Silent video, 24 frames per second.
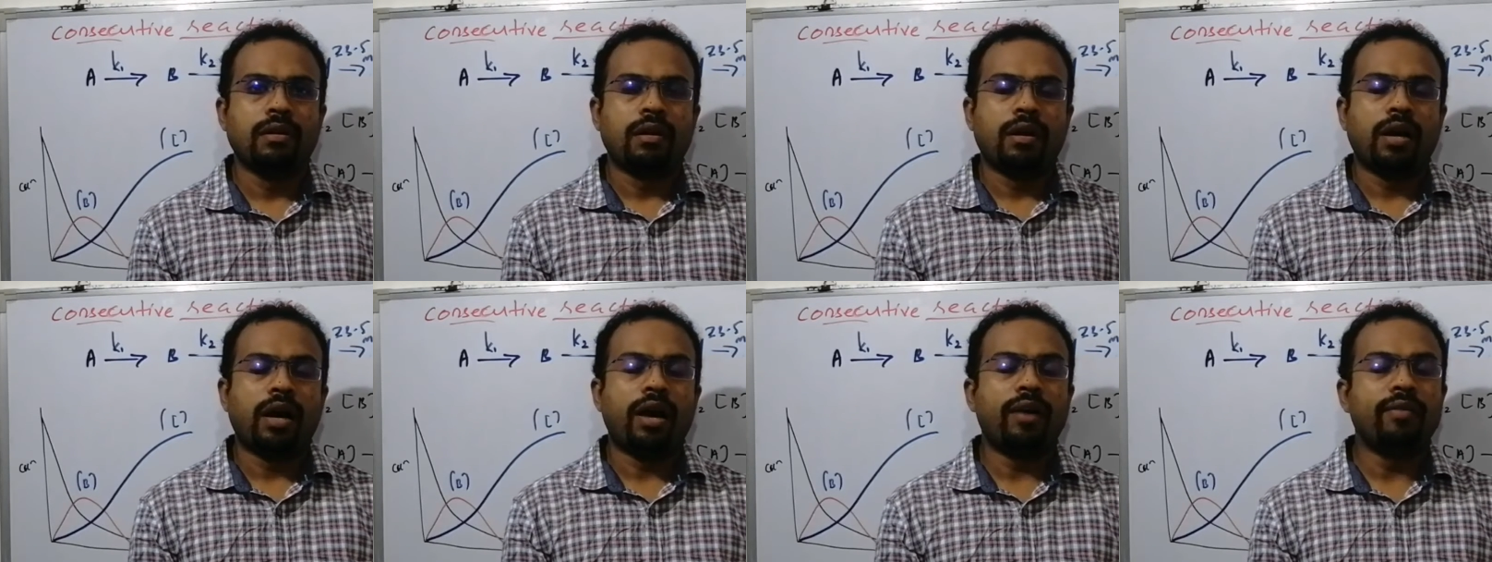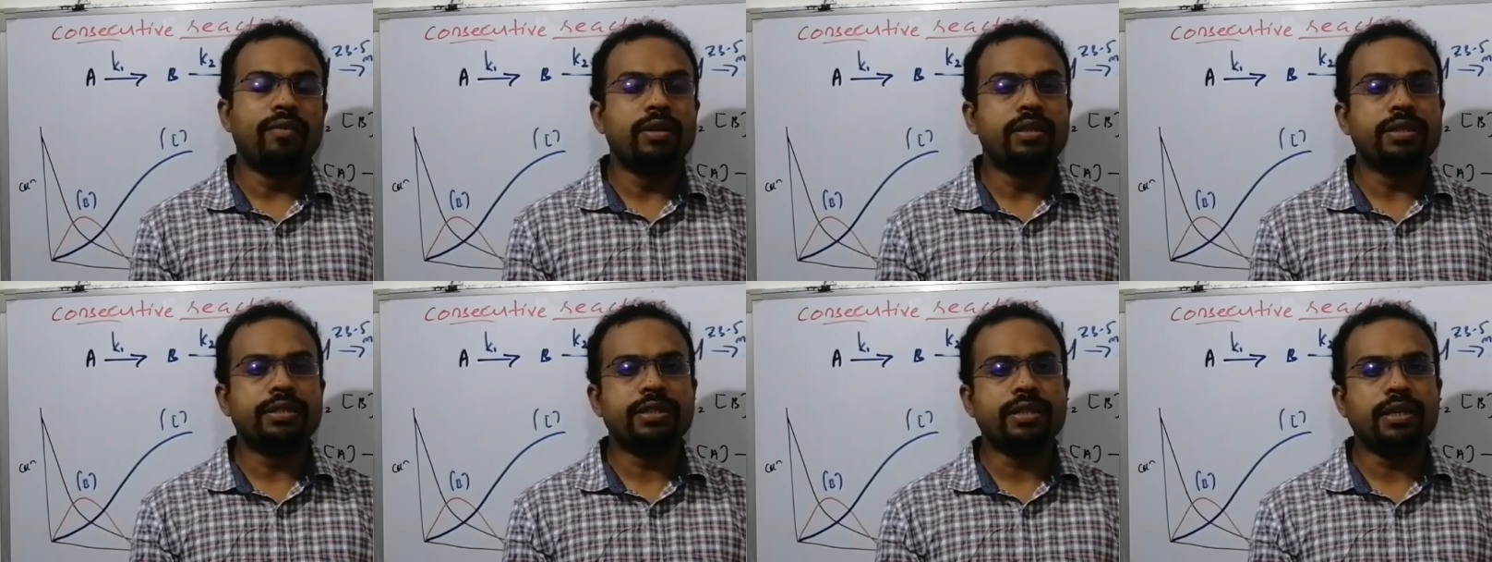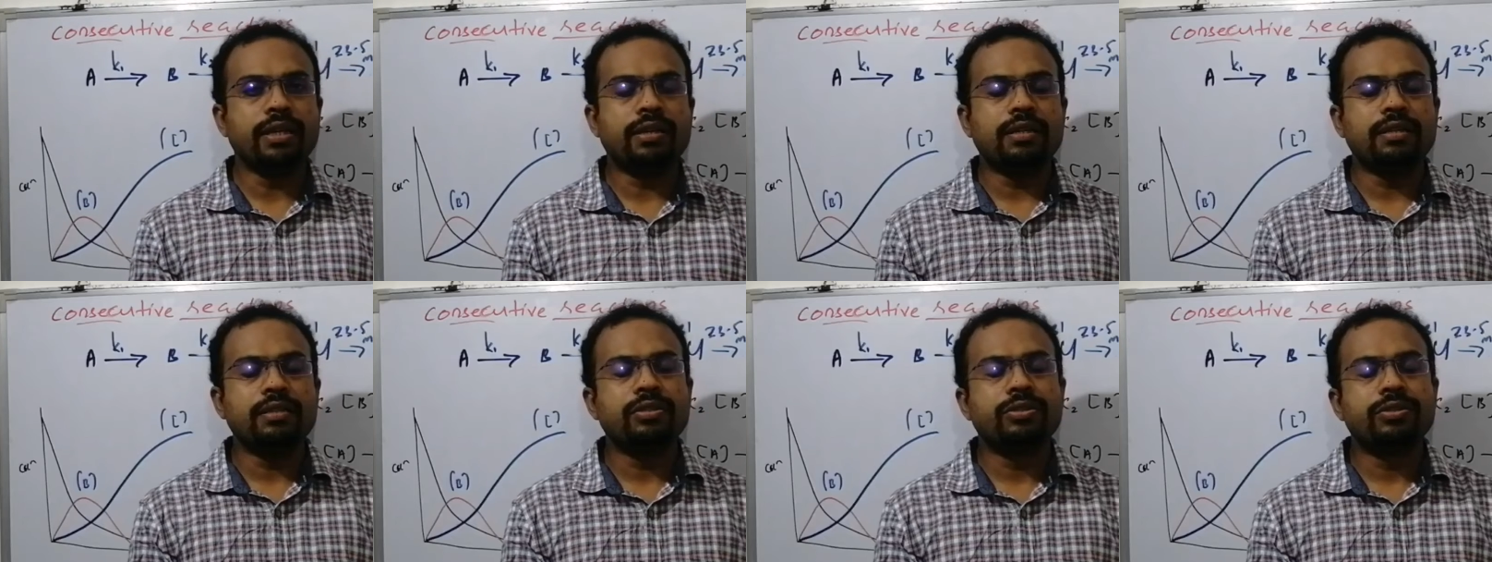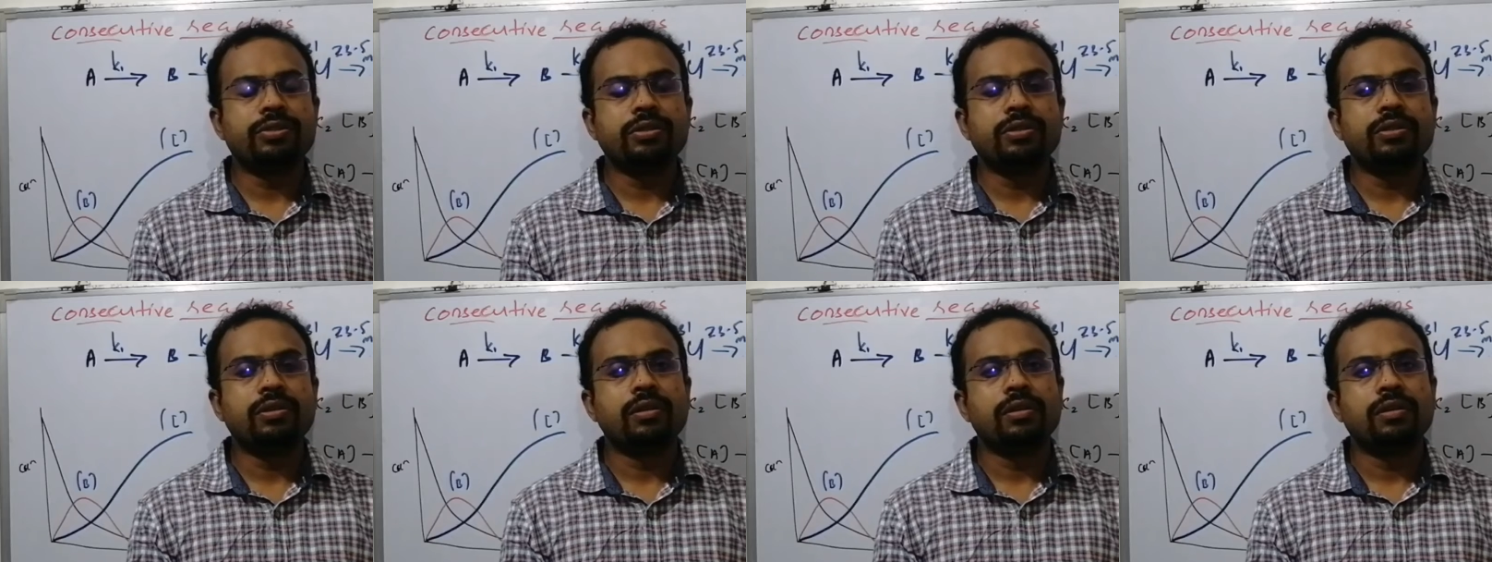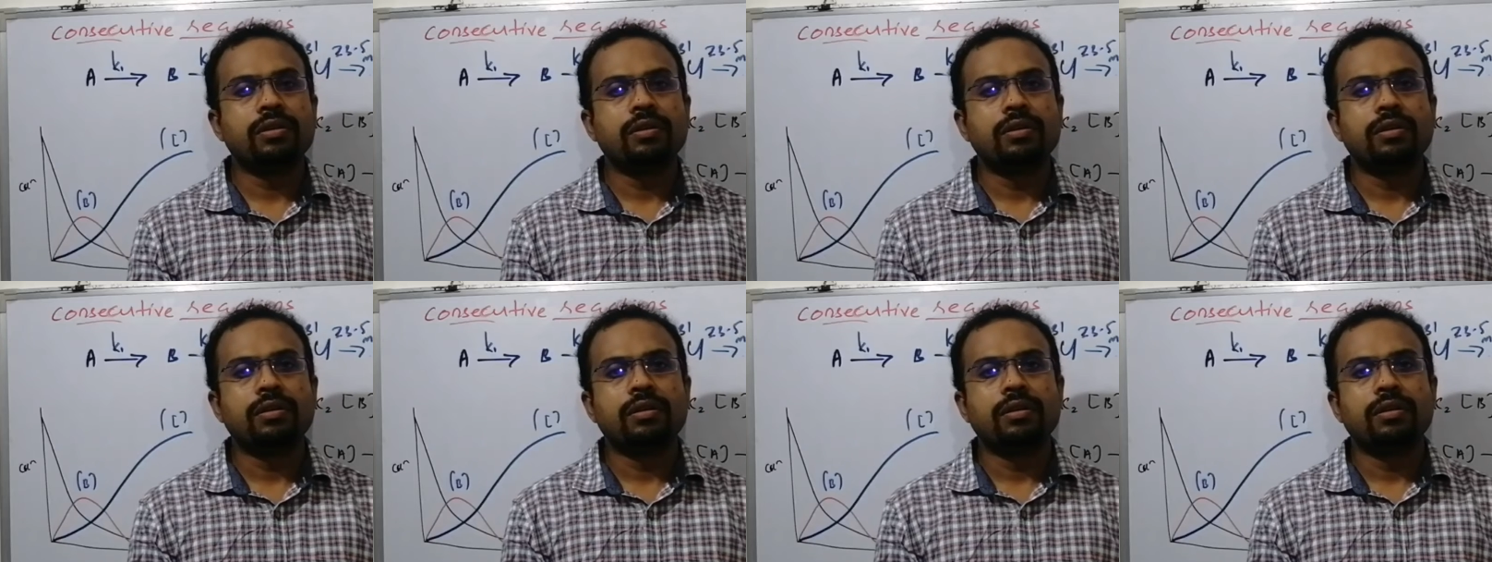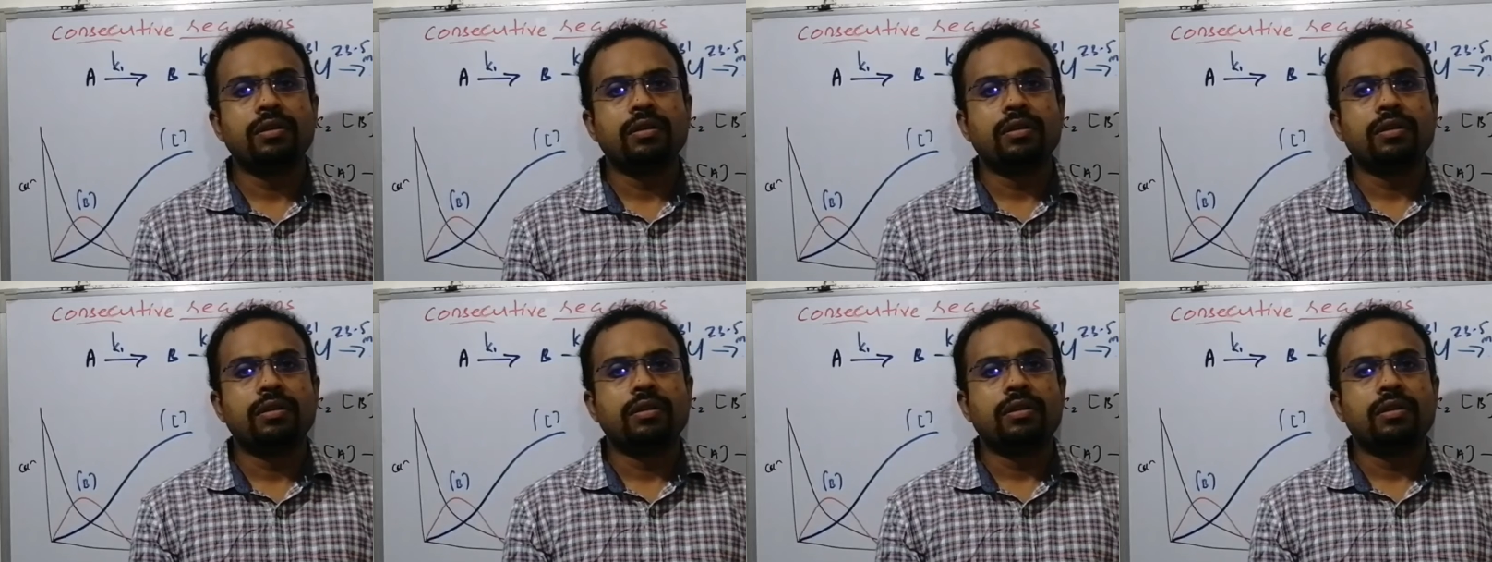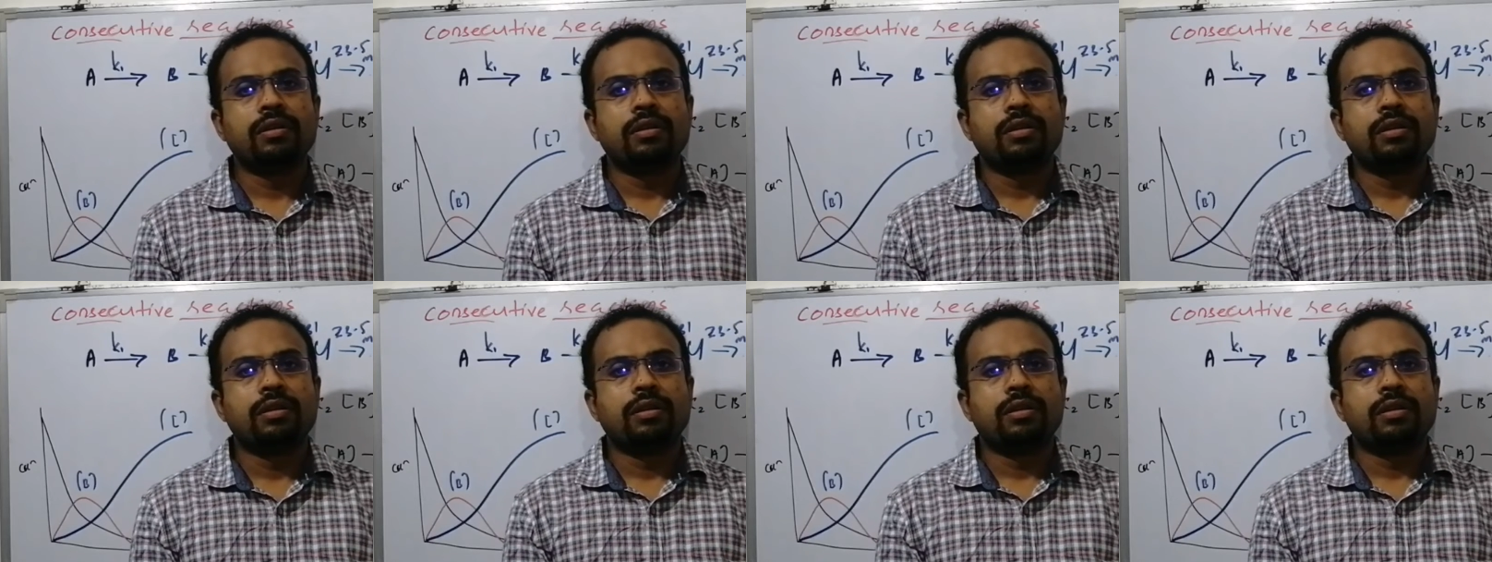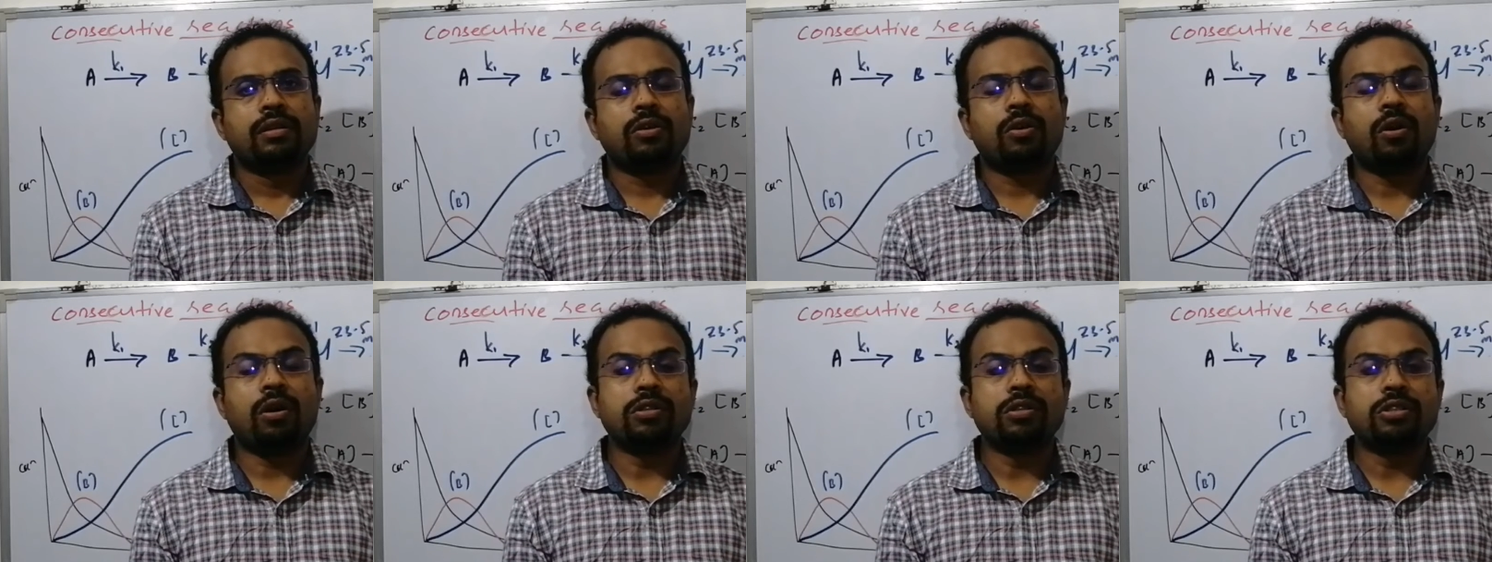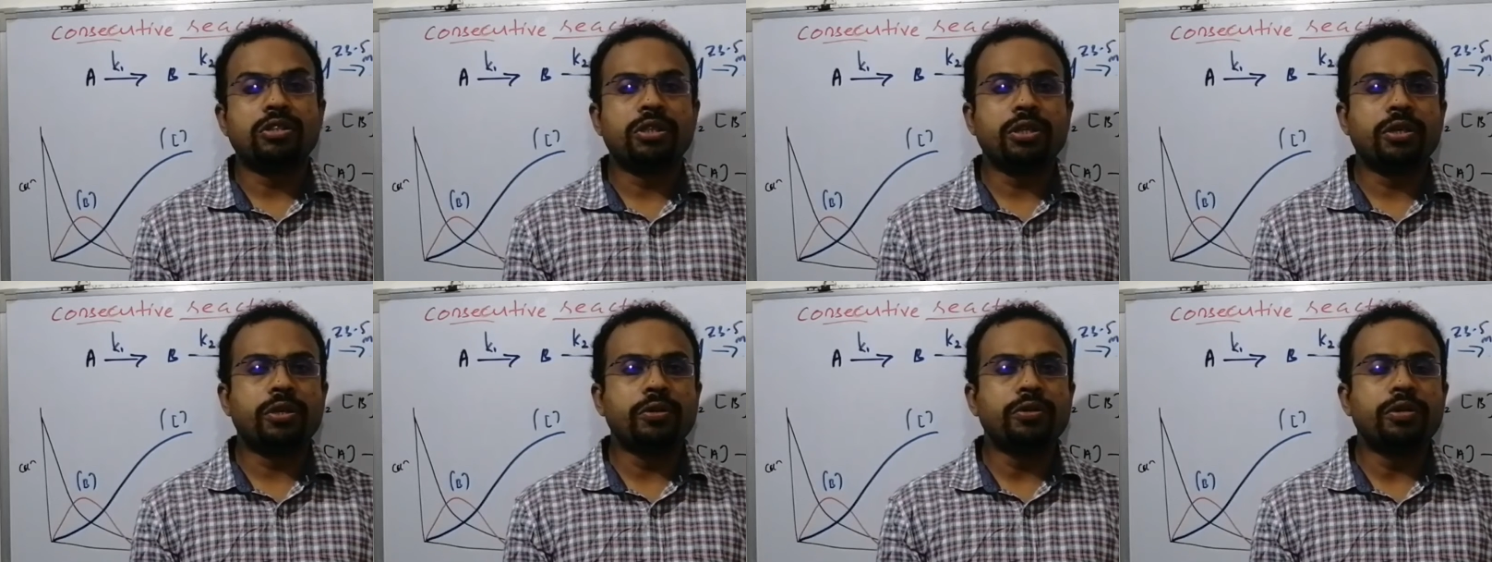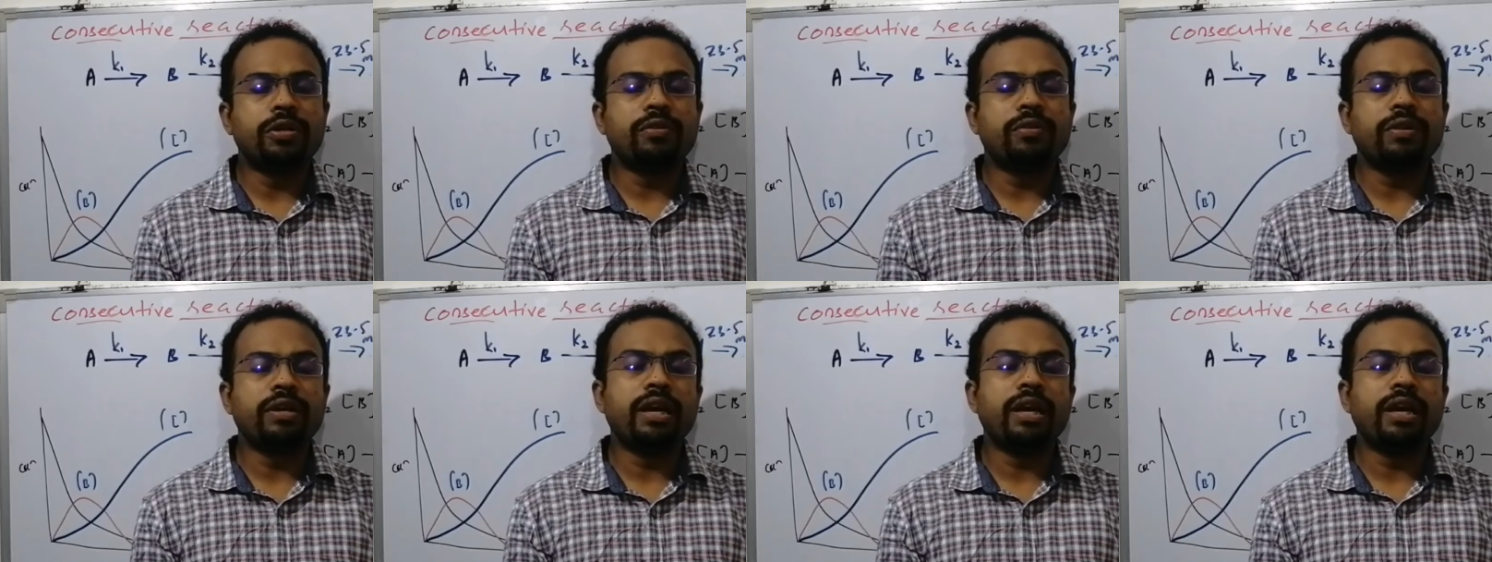I will discuss consecutive